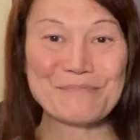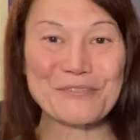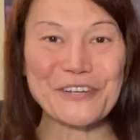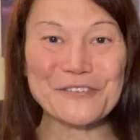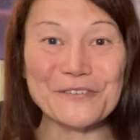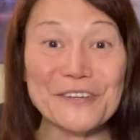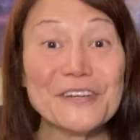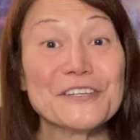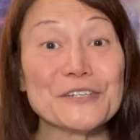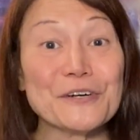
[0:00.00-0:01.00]
pretty cool.
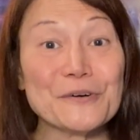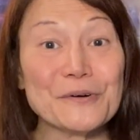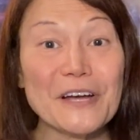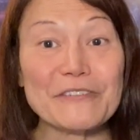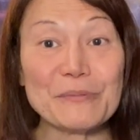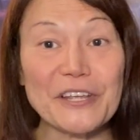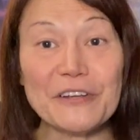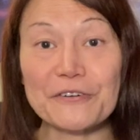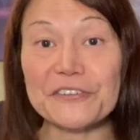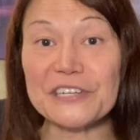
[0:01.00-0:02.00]
So everybody,
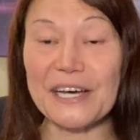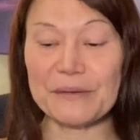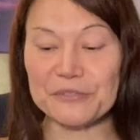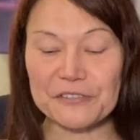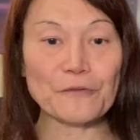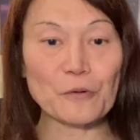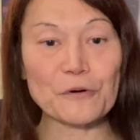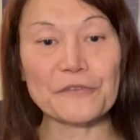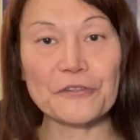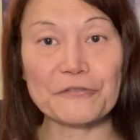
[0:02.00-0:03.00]
here are the times
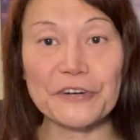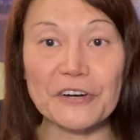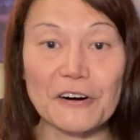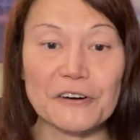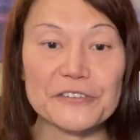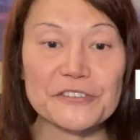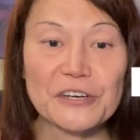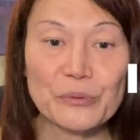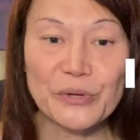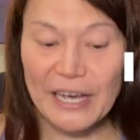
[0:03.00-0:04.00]
for the three cars.
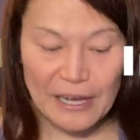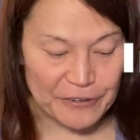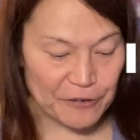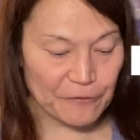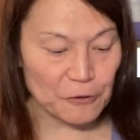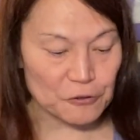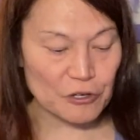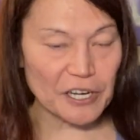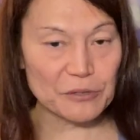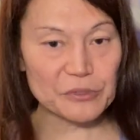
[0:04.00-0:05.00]
We have here
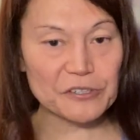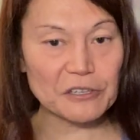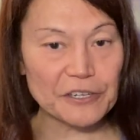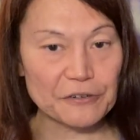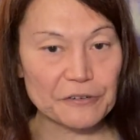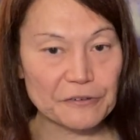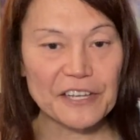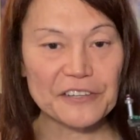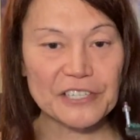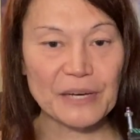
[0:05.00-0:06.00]
Voltron was the leader
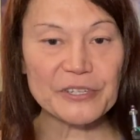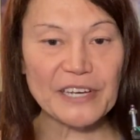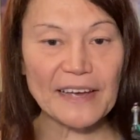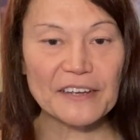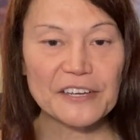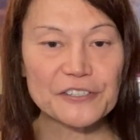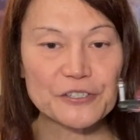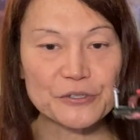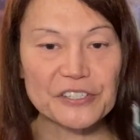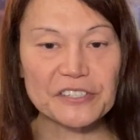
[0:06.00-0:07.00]
in the time attack,
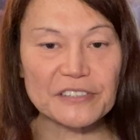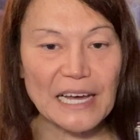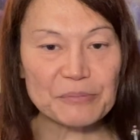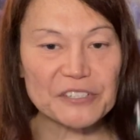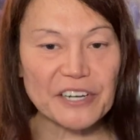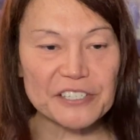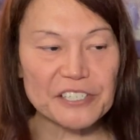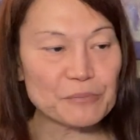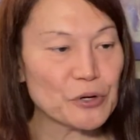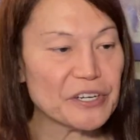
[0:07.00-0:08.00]
so six laps,
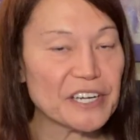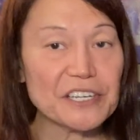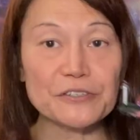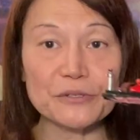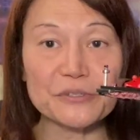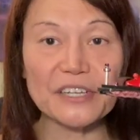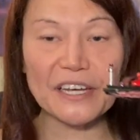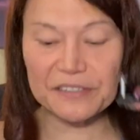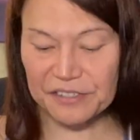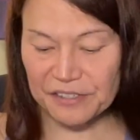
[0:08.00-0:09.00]
19.92
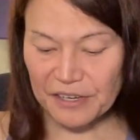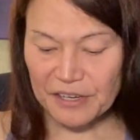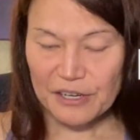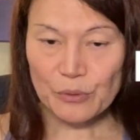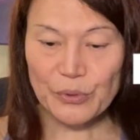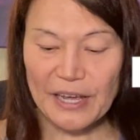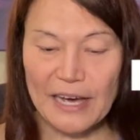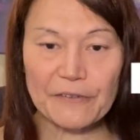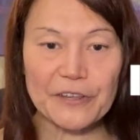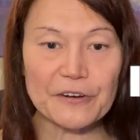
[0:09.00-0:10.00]
seconds. We
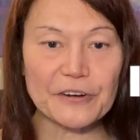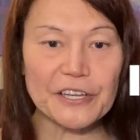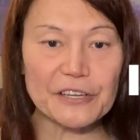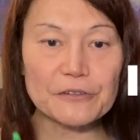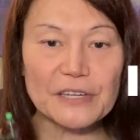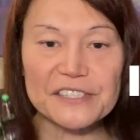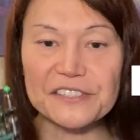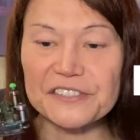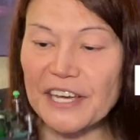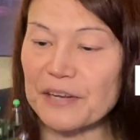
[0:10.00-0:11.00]
have here Eagle as
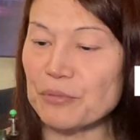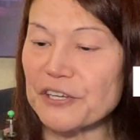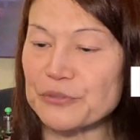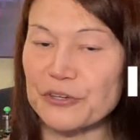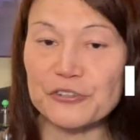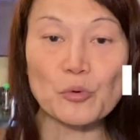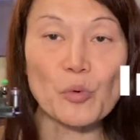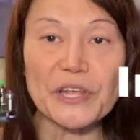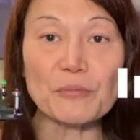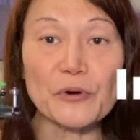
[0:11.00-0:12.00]
the second place winner,
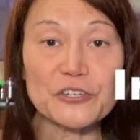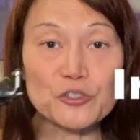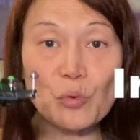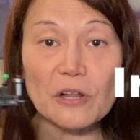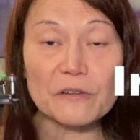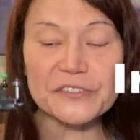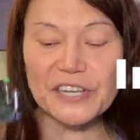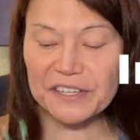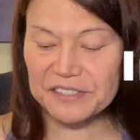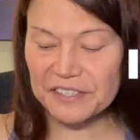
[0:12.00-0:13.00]
20.12
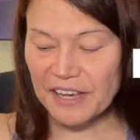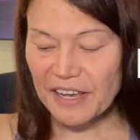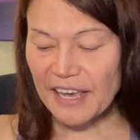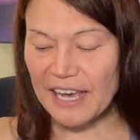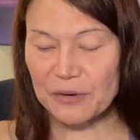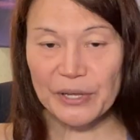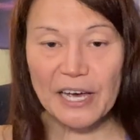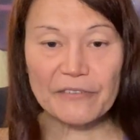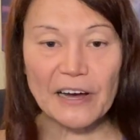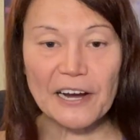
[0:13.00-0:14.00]
seconds. And we
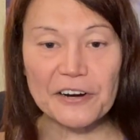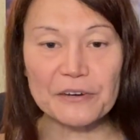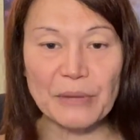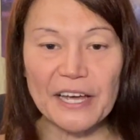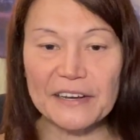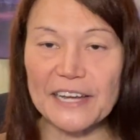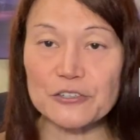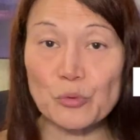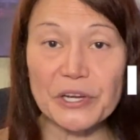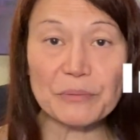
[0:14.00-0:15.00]
have Iron Man at
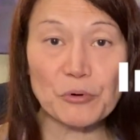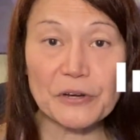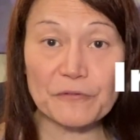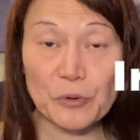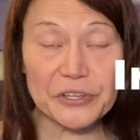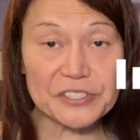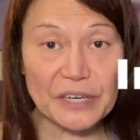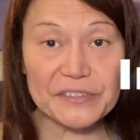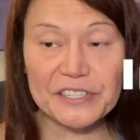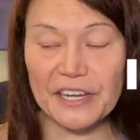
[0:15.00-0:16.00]

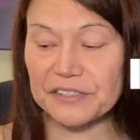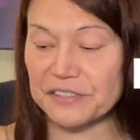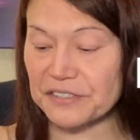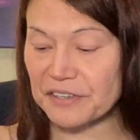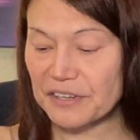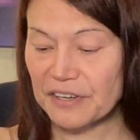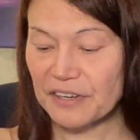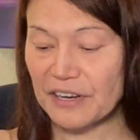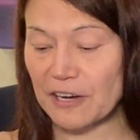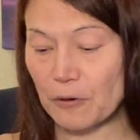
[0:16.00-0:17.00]
20.47 seconds.
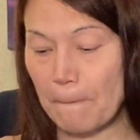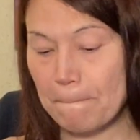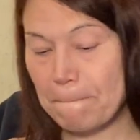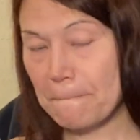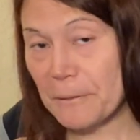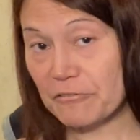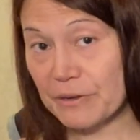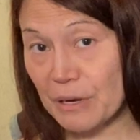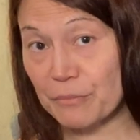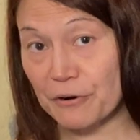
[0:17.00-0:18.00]
Now,
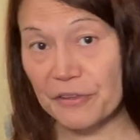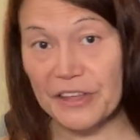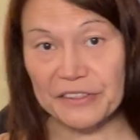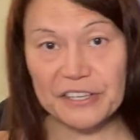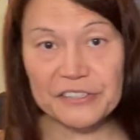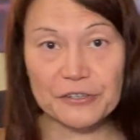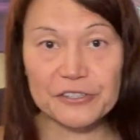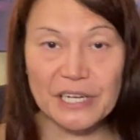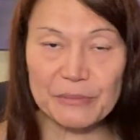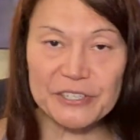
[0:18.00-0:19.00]
remember that these are
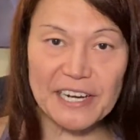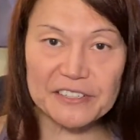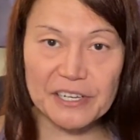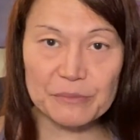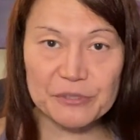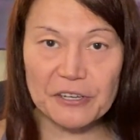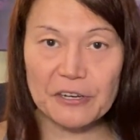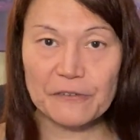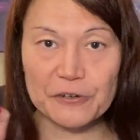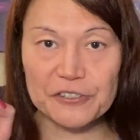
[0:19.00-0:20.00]
time attack times
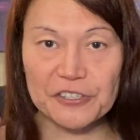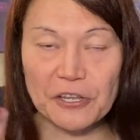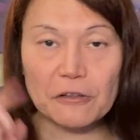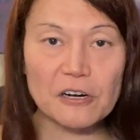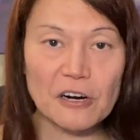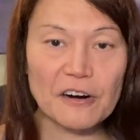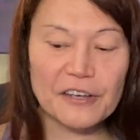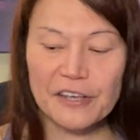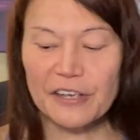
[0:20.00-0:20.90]
for a single car.